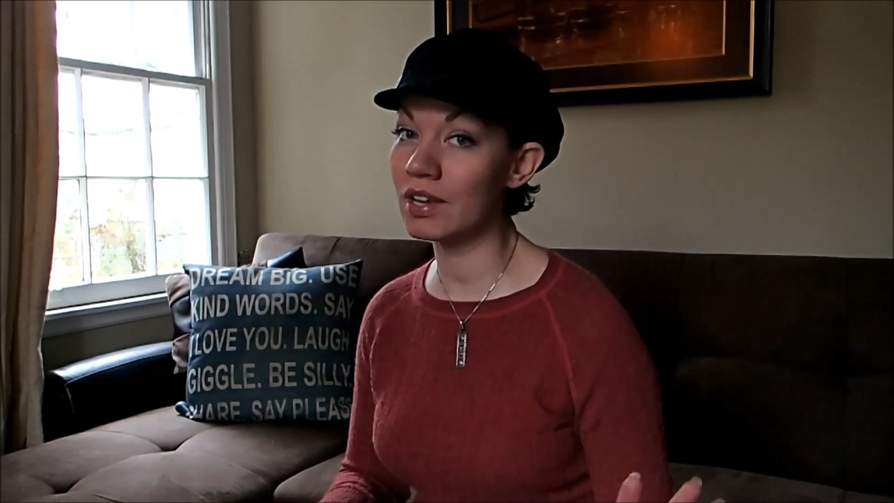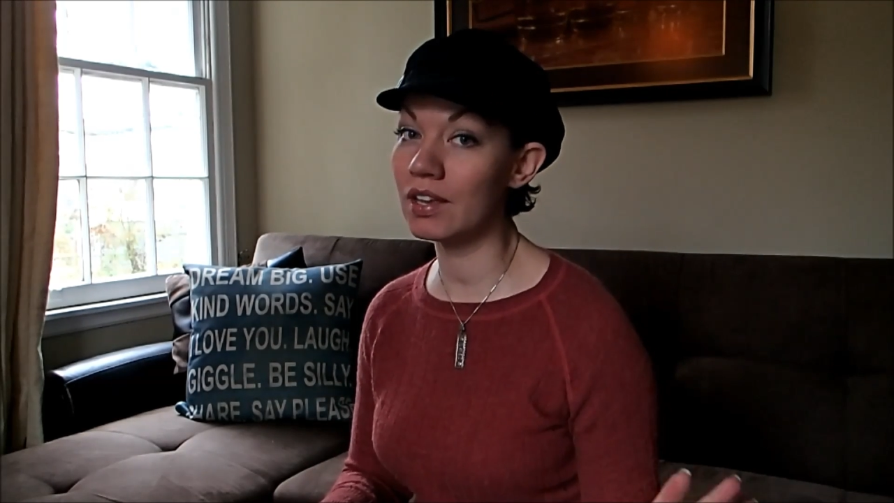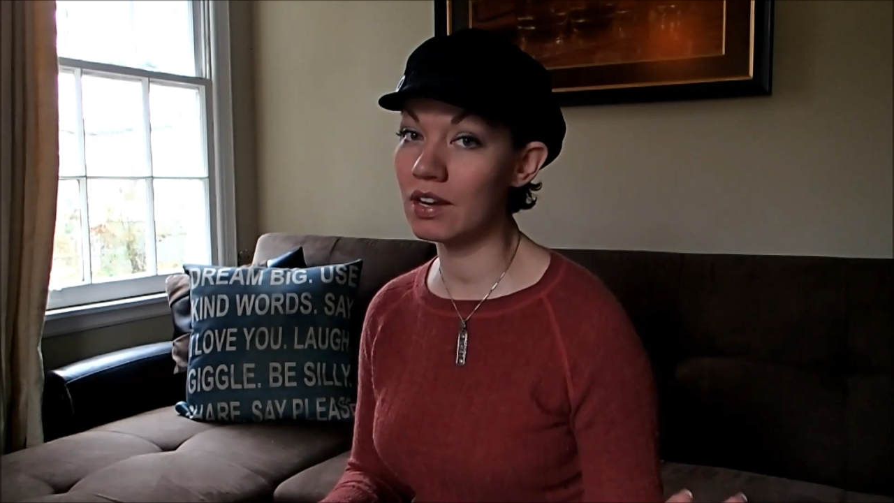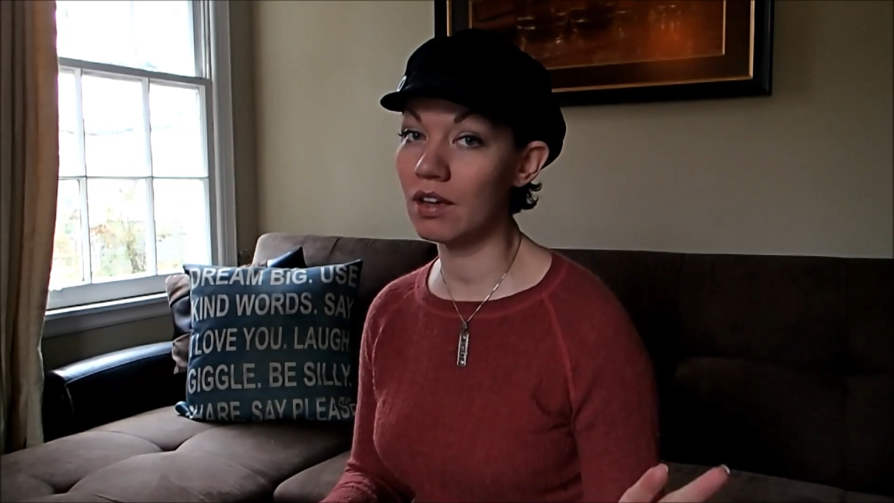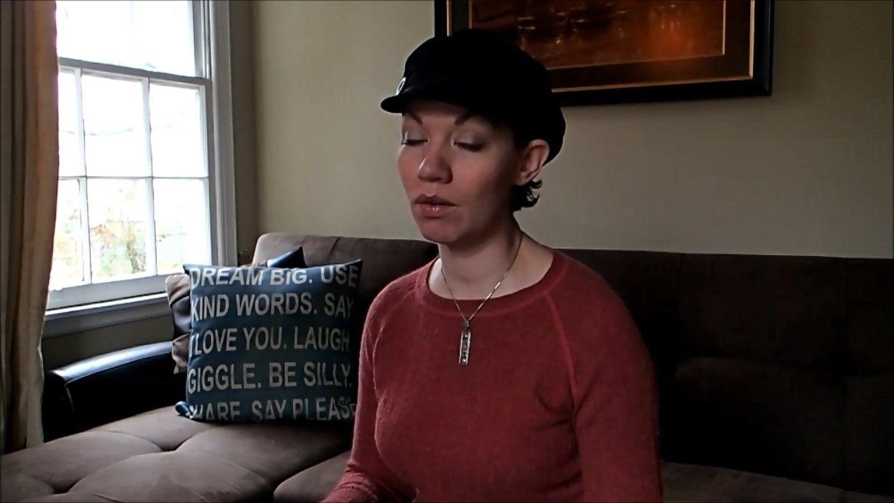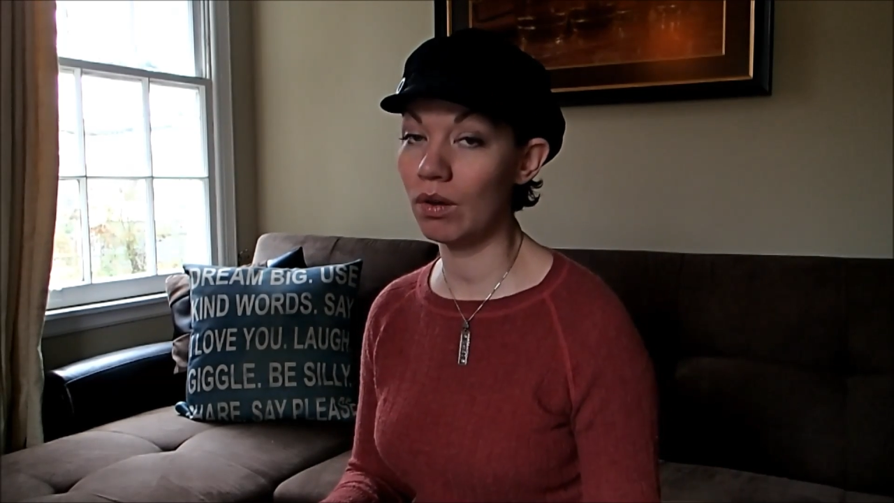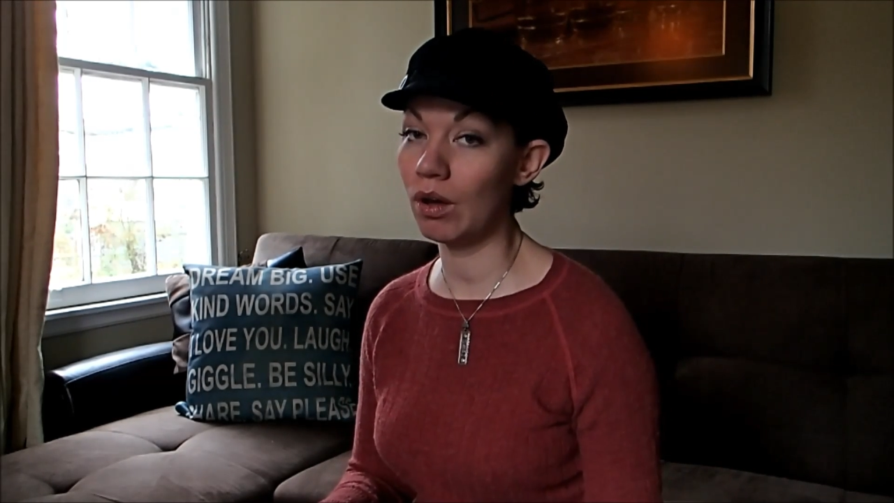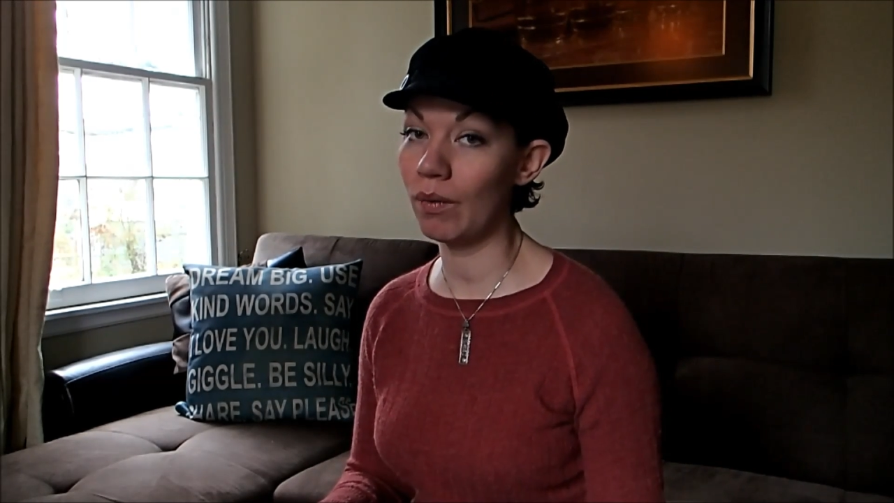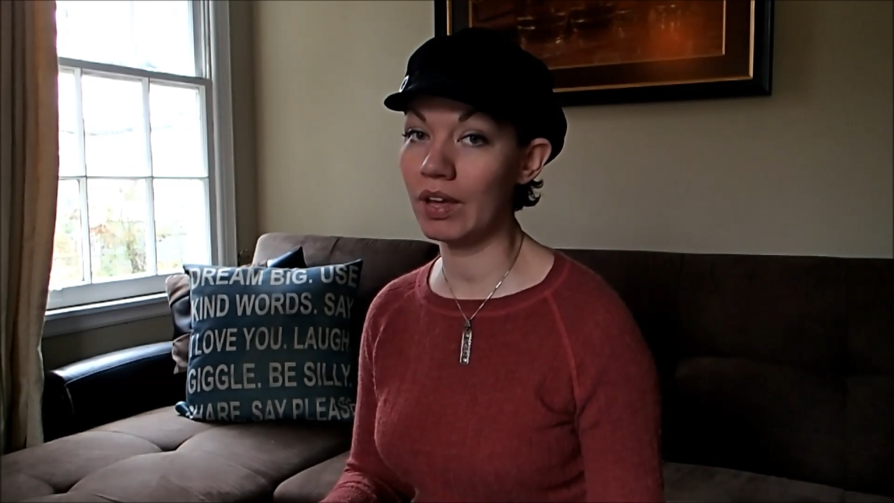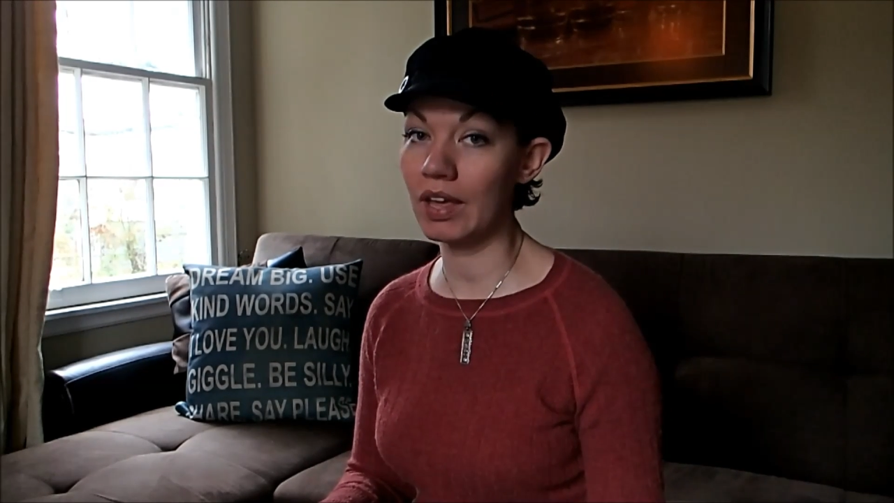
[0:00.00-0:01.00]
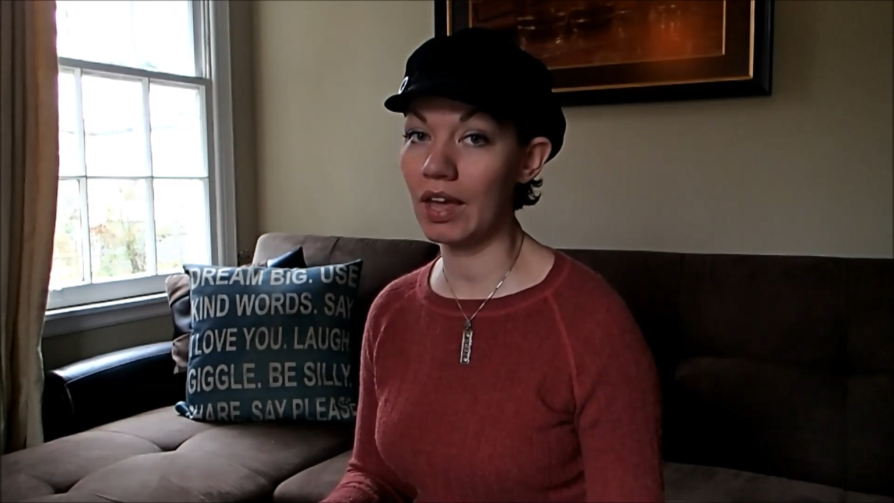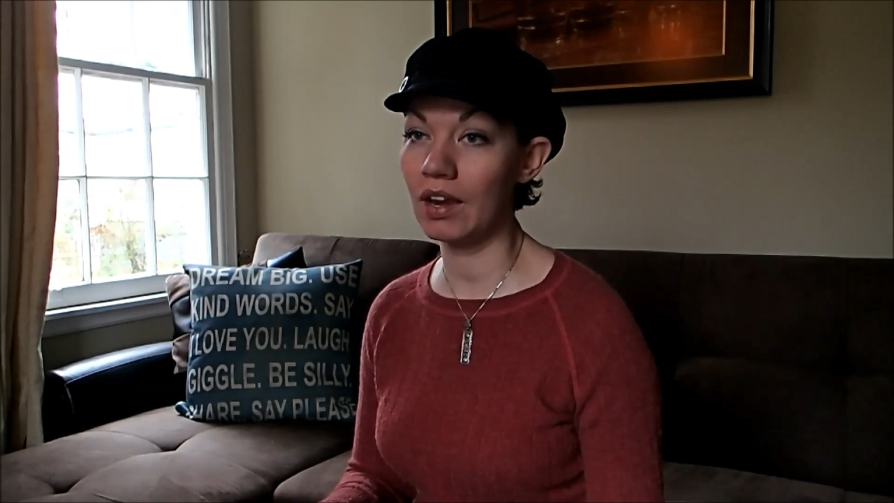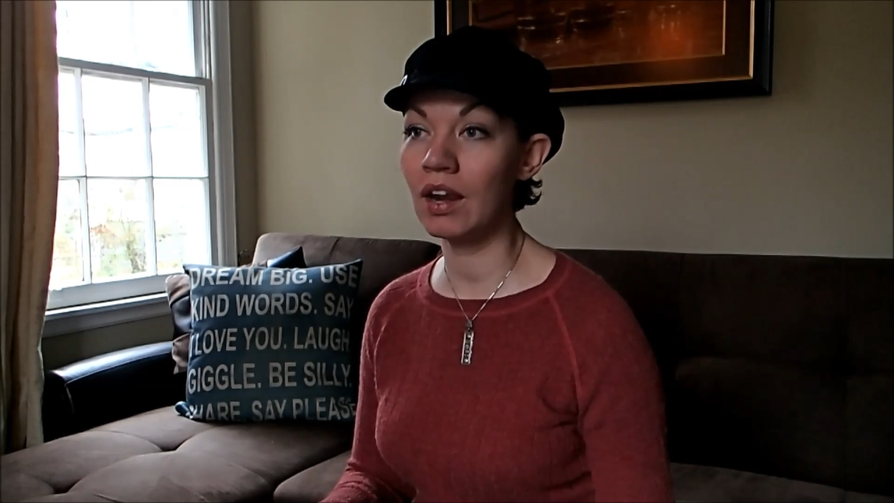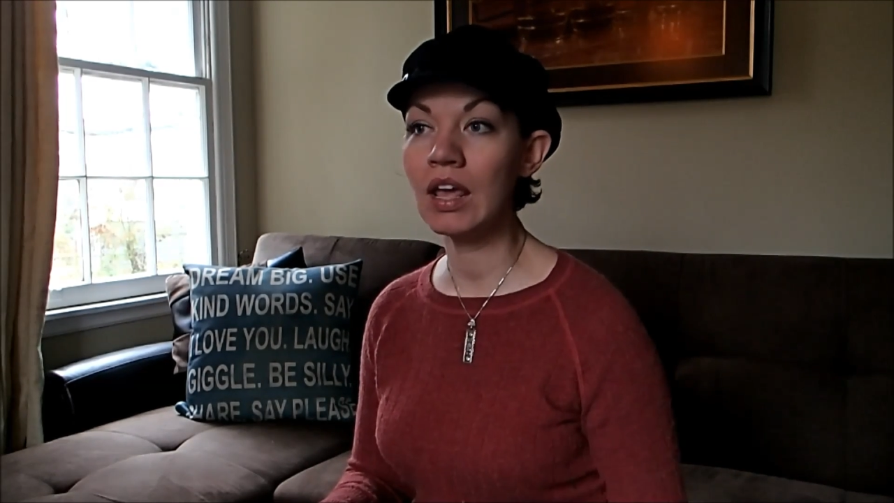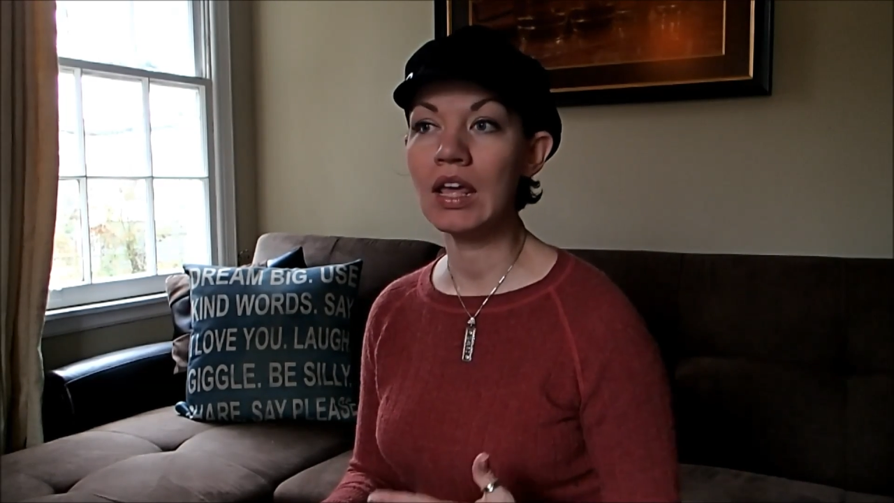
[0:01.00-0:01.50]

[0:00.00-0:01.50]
Indiegogo again.